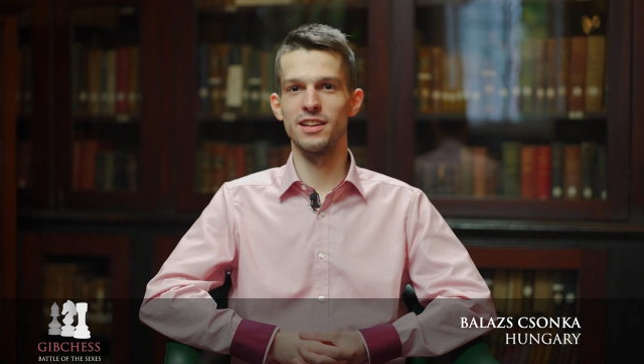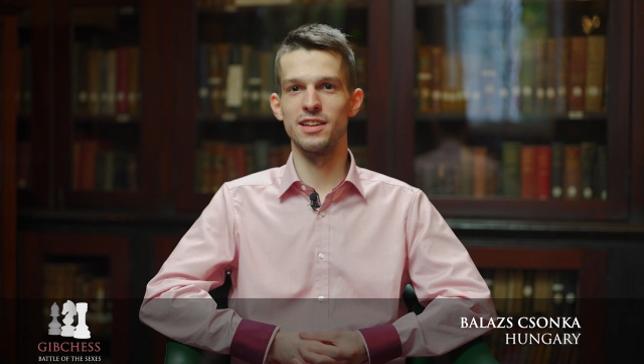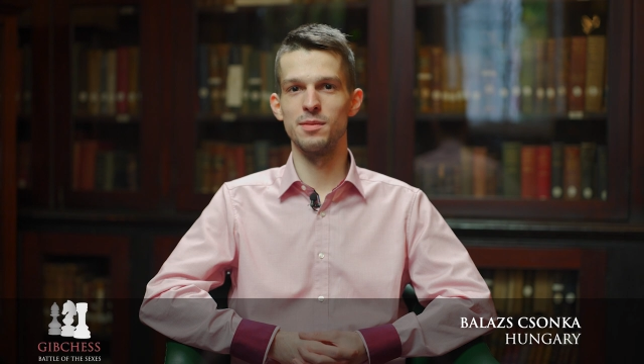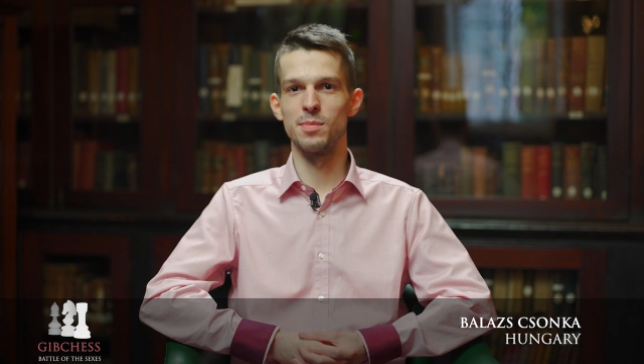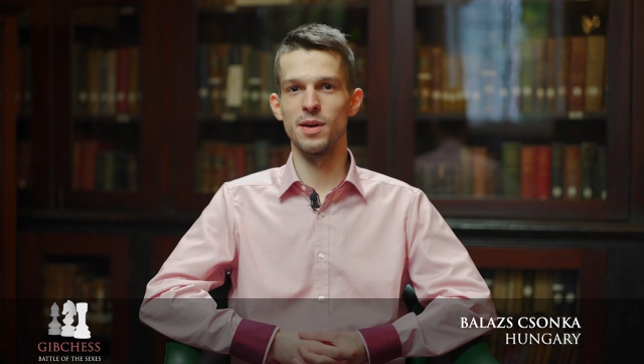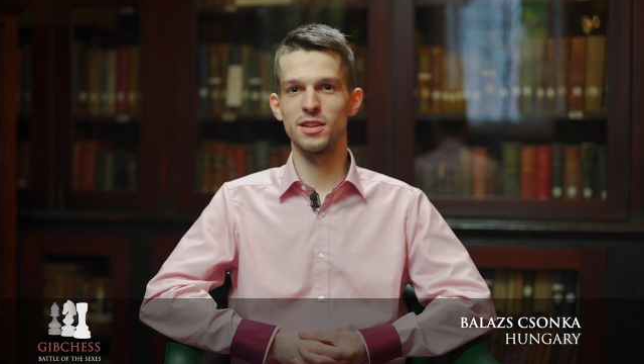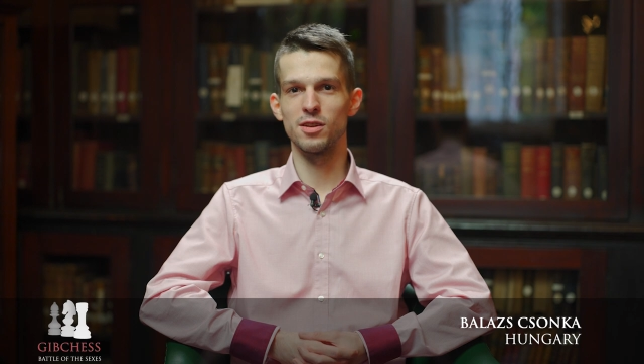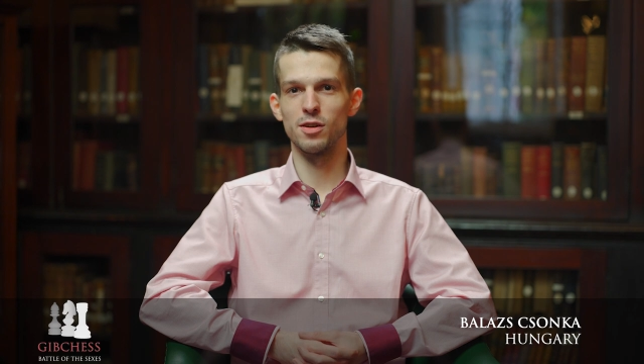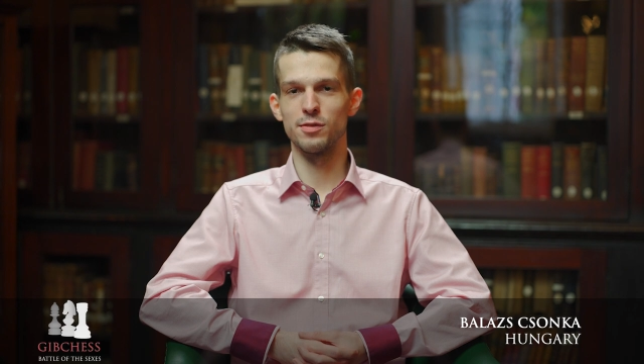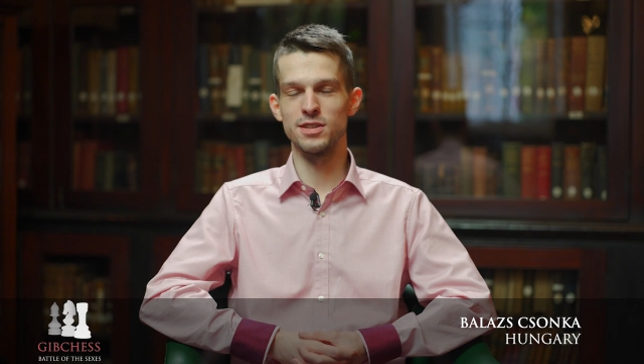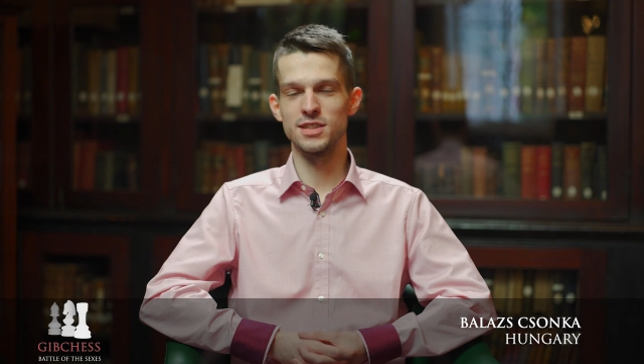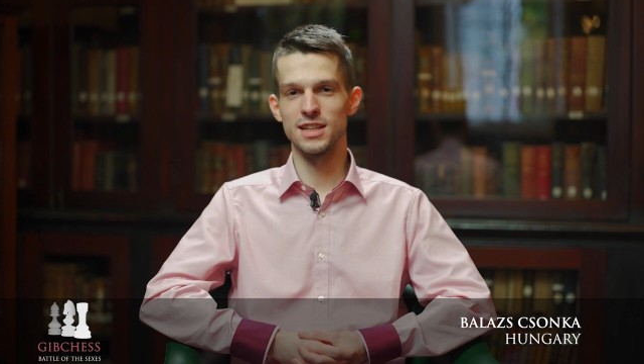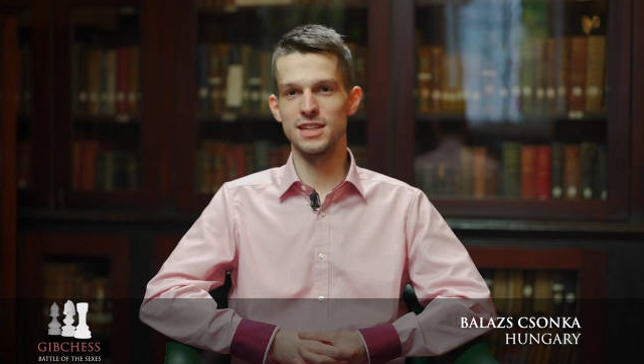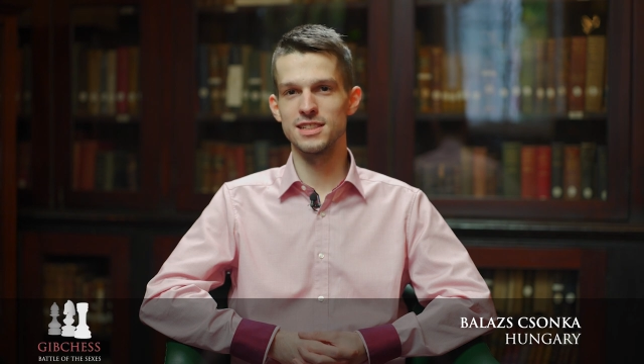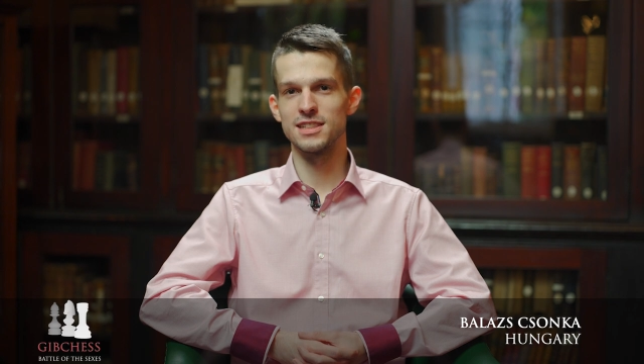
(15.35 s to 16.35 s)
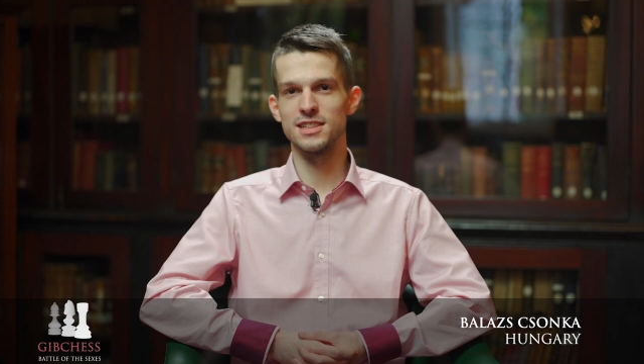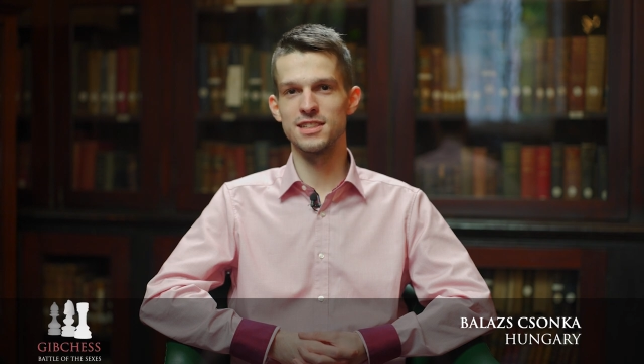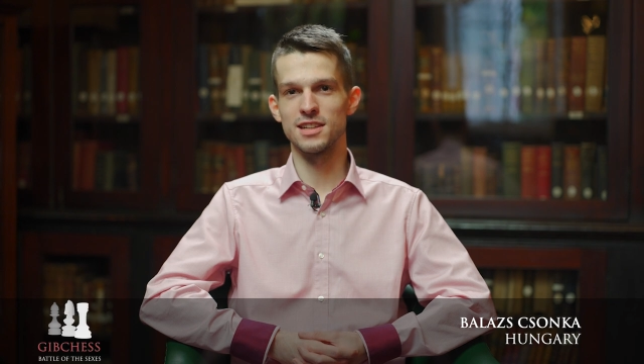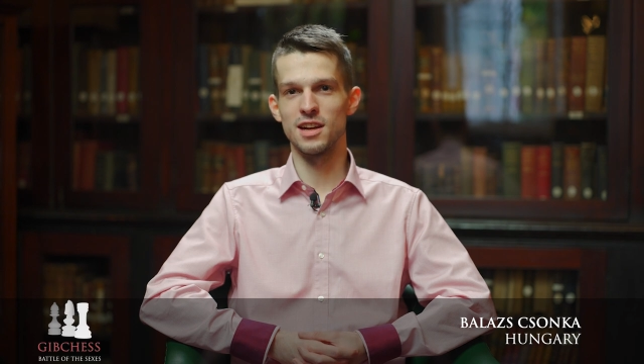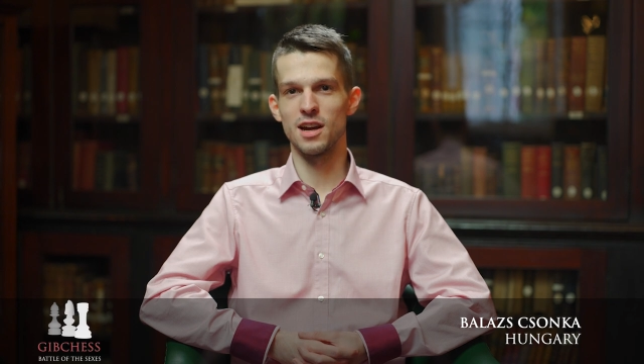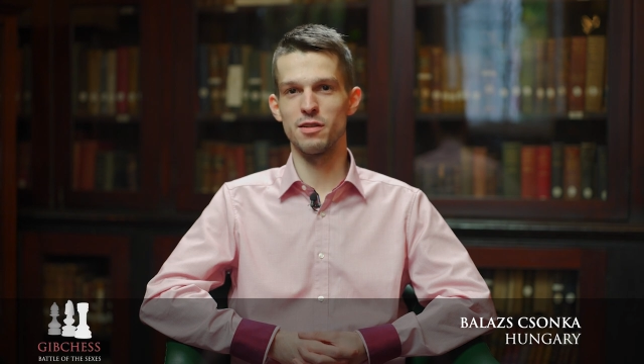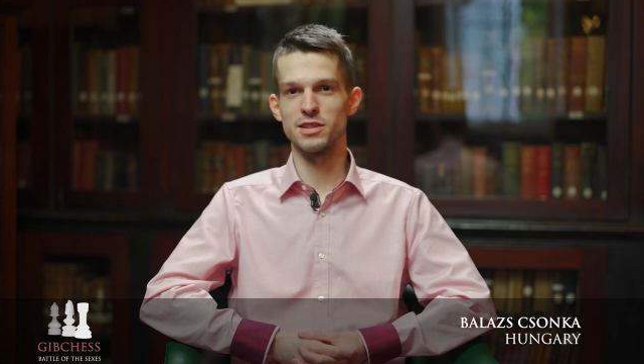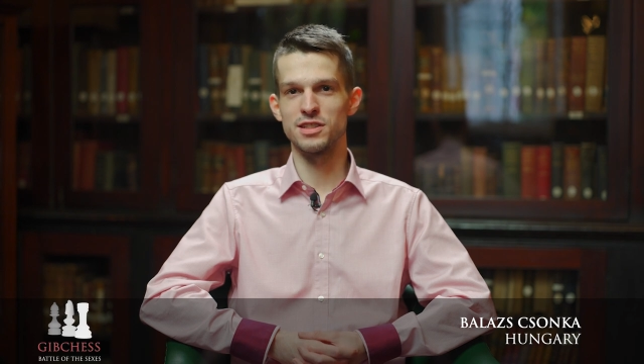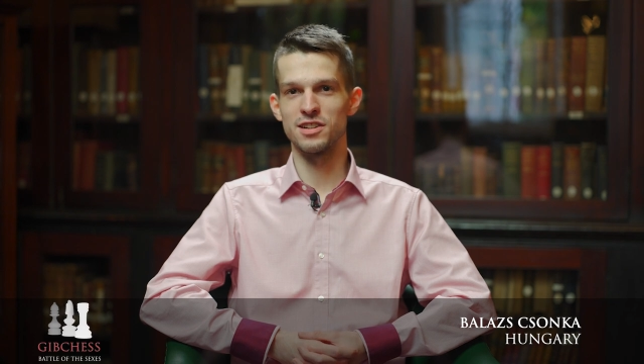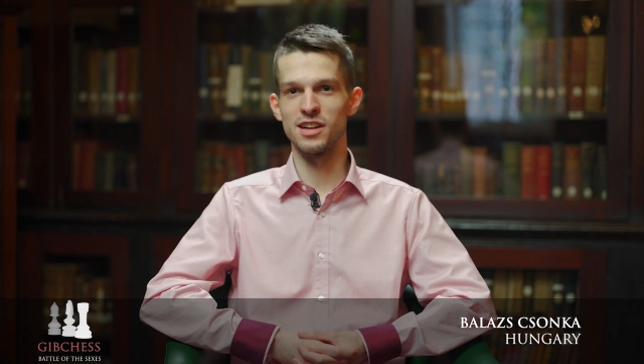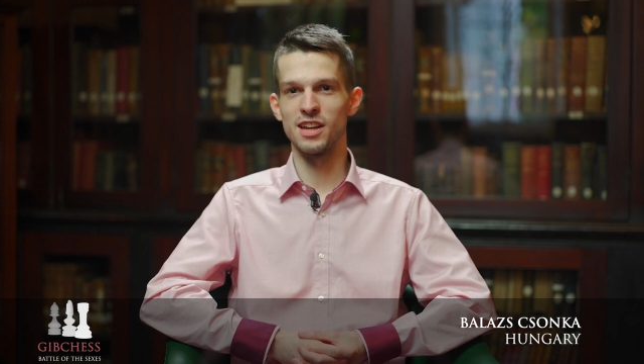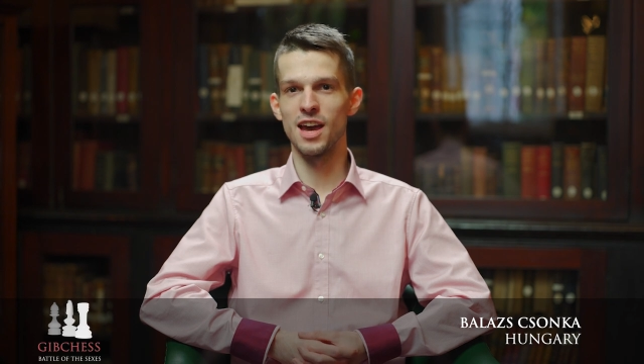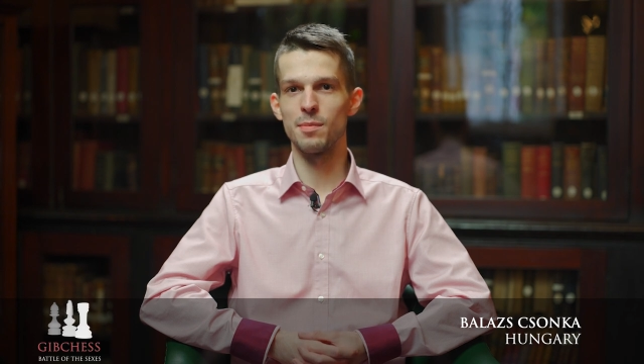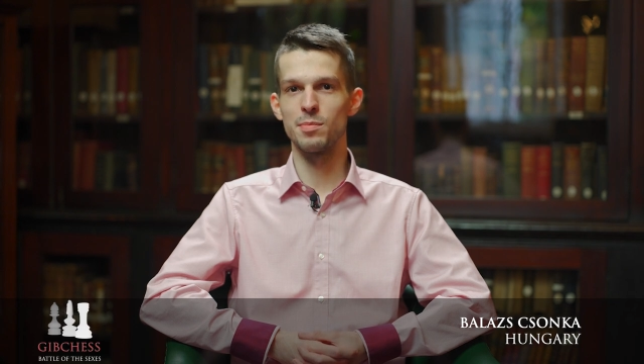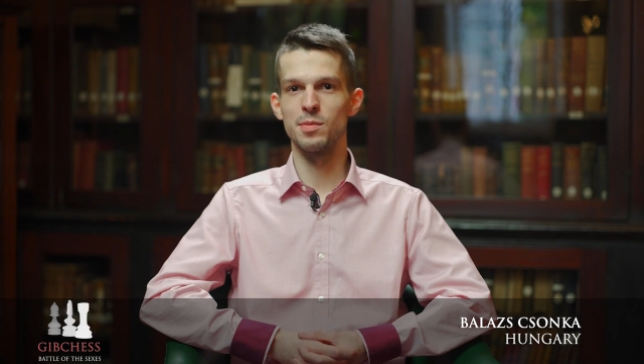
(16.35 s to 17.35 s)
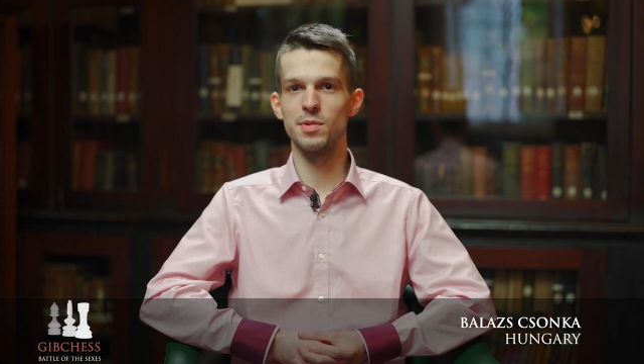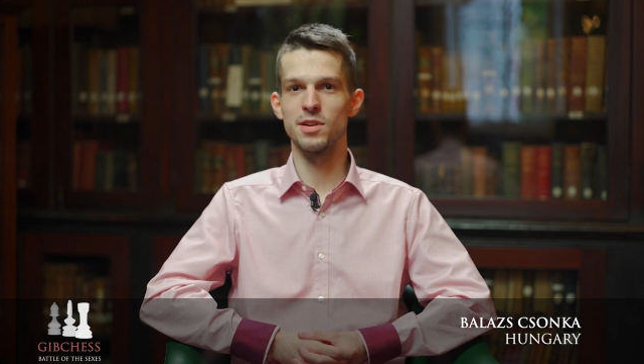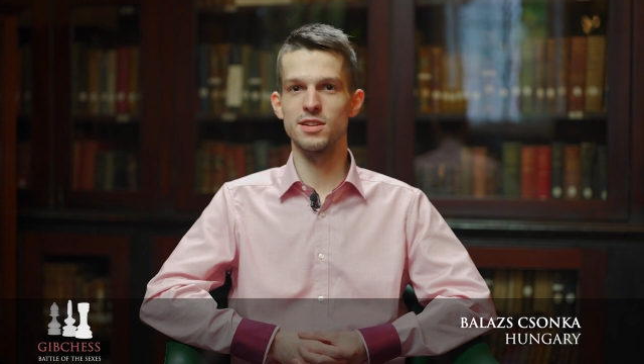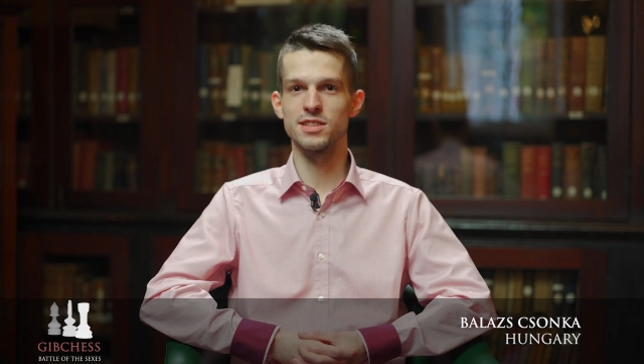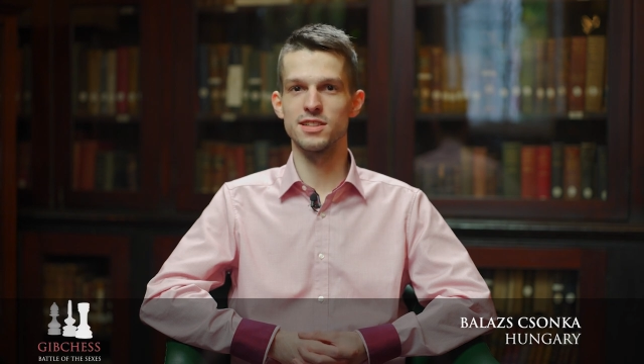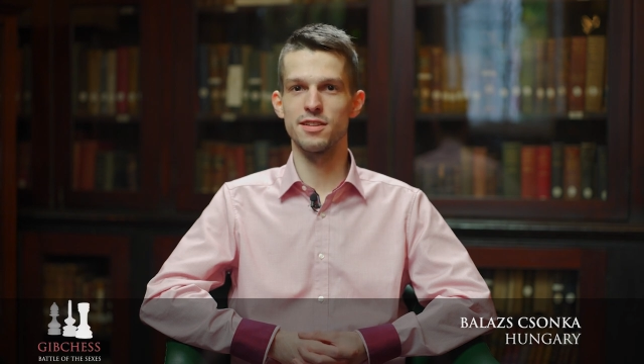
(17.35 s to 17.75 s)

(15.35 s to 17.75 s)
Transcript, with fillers: at the Battle of the Sexes, I was really happy because